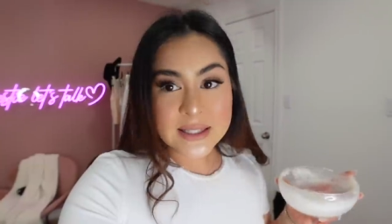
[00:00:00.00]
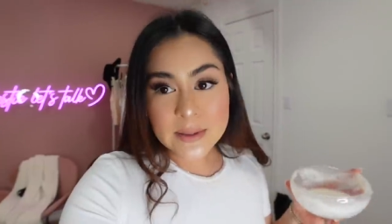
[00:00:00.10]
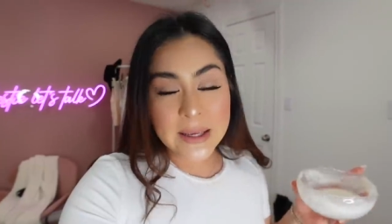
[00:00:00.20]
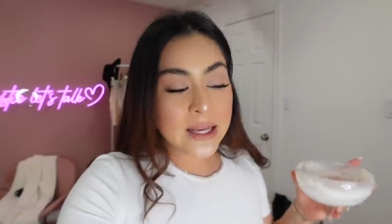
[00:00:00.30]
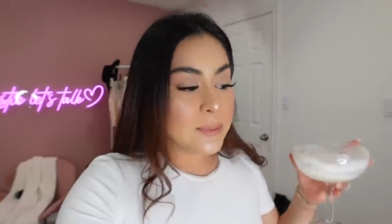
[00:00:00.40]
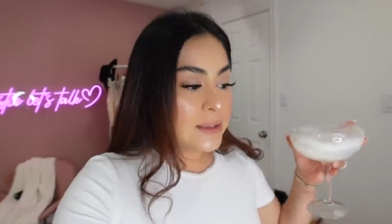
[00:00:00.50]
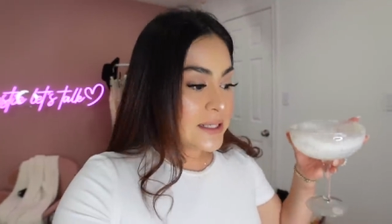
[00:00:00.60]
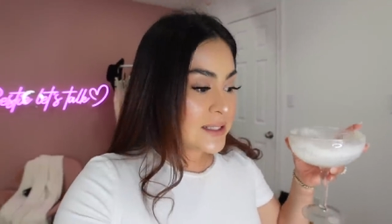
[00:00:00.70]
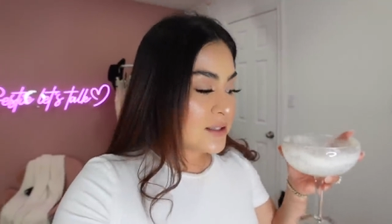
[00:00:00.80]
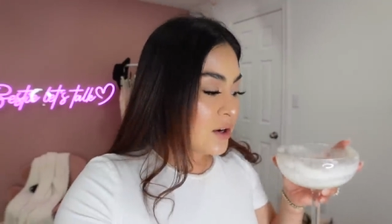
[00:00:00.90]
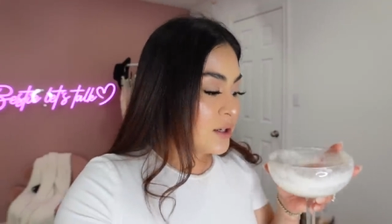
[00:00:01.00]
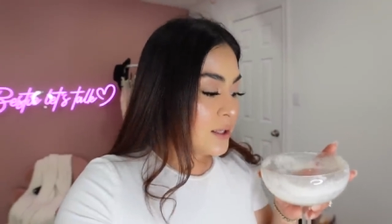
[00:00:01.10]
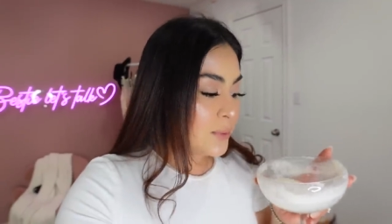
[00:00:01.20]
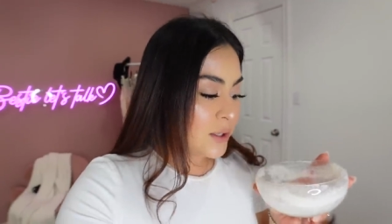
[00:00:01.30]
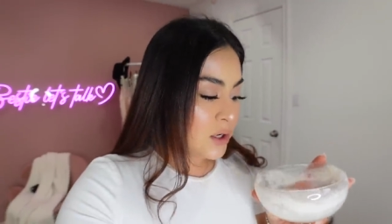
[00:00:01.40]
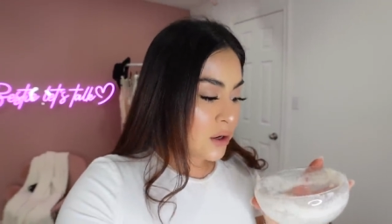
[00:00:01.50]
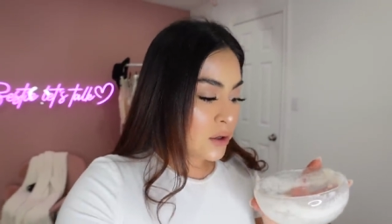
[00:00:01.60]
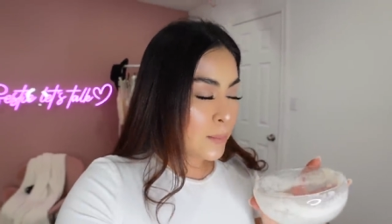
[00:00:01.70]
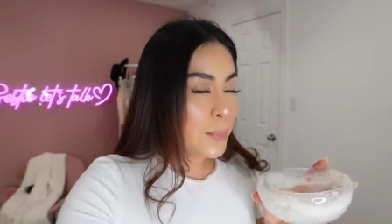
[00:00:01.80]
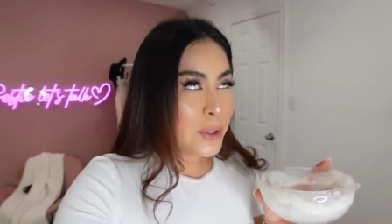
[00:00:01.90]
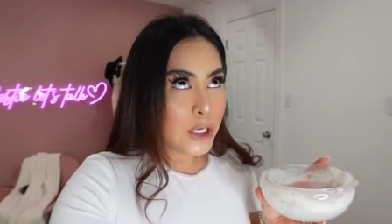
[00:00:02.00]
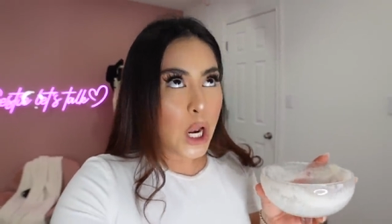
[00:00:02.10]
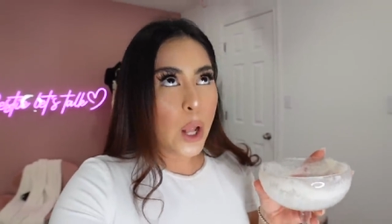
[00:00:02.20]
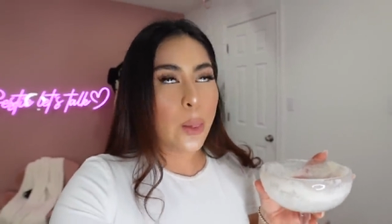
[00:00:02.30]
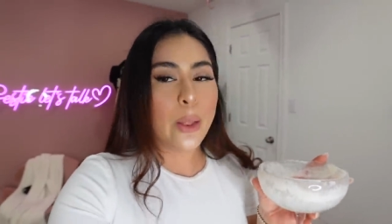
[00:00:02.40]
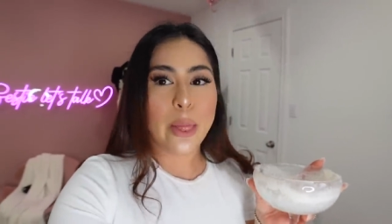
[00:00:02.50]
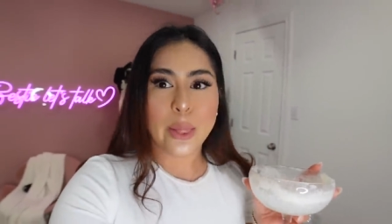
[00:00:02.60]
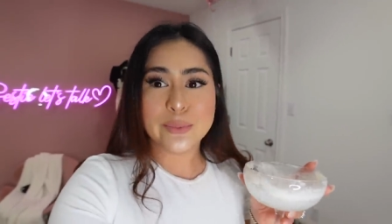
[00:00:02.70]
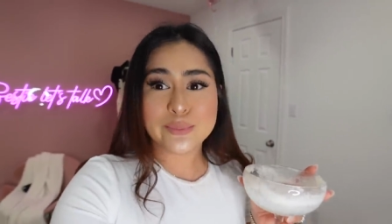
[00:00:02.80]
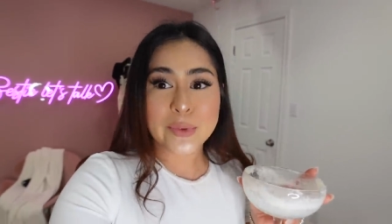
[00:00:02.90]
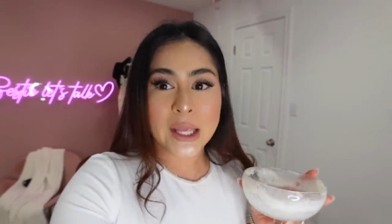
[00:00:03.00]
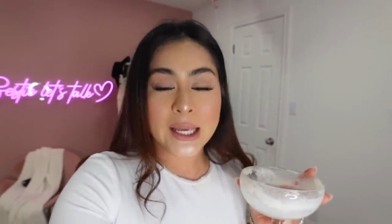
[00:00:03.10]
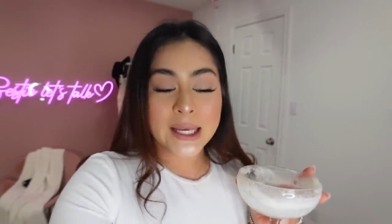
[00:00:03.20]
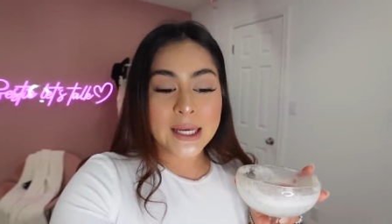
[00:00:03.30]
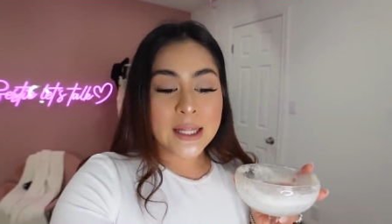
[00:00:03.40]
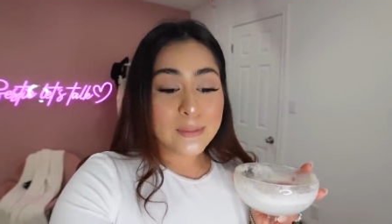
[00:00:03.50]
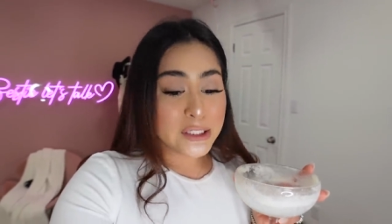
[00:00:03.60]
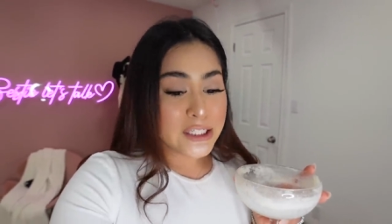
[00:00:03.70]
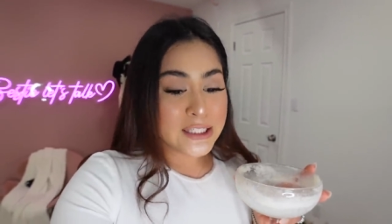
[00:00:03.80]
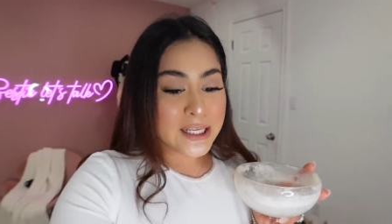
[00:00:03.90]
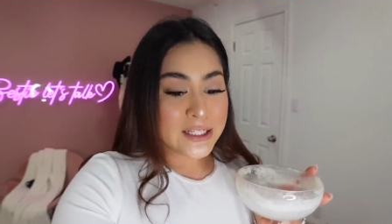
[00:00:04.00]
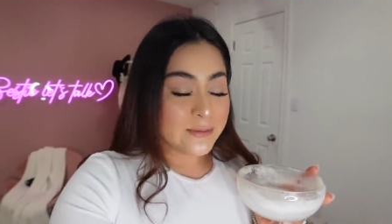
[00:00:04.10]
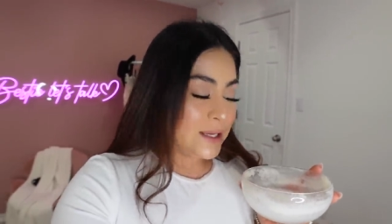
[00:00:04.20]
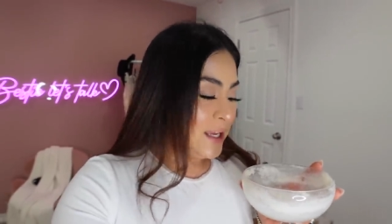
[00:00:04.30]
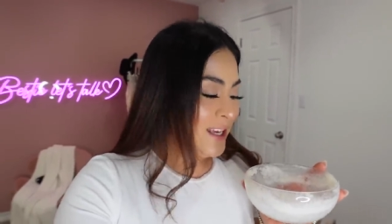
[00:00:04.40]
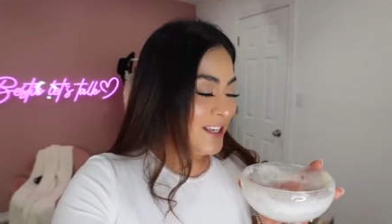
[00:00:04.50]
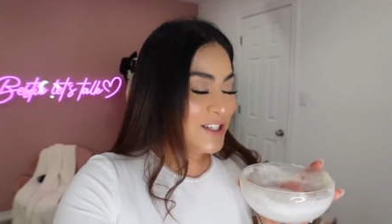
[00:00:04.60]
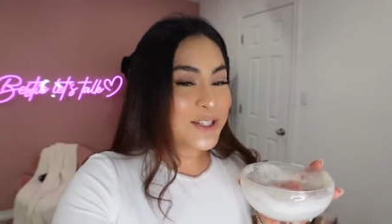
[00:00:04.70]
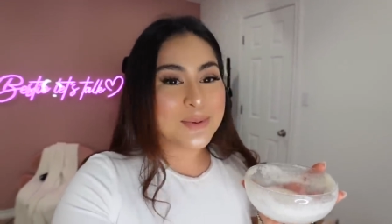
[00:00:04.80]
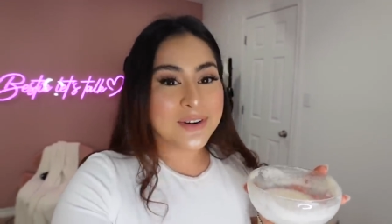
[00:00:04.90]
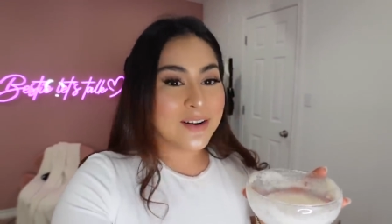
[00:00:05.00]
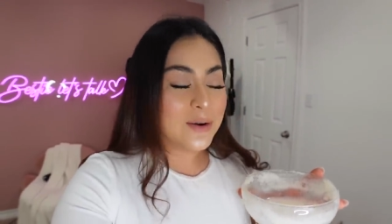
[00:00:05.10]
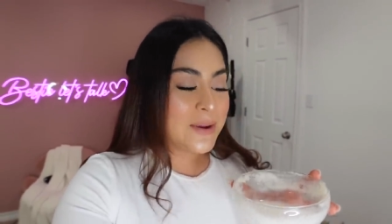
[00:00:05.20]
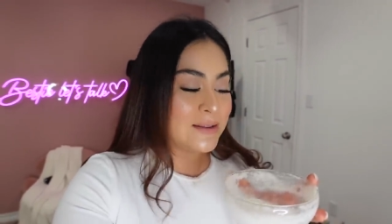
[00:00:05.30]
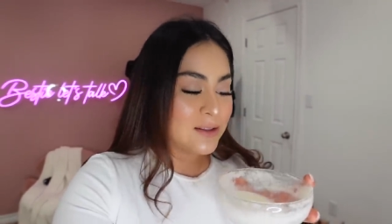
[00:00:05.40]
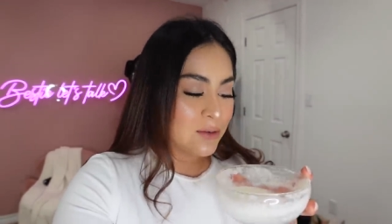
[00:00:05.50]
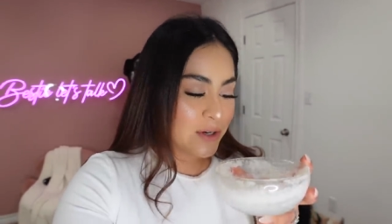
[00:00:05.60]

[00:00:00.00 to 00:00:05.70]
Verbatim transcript: is the makeup. Liz is currently putting her, putting up, martini's getting to me. She's putting on her pants in the